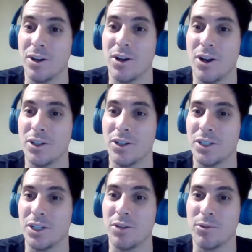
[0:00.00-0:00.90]

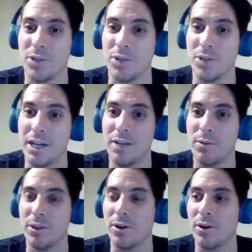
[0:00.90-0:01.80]
unconsciously created
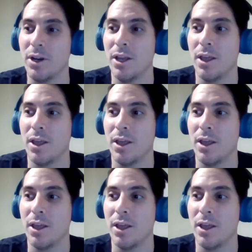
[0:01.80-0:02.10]
with our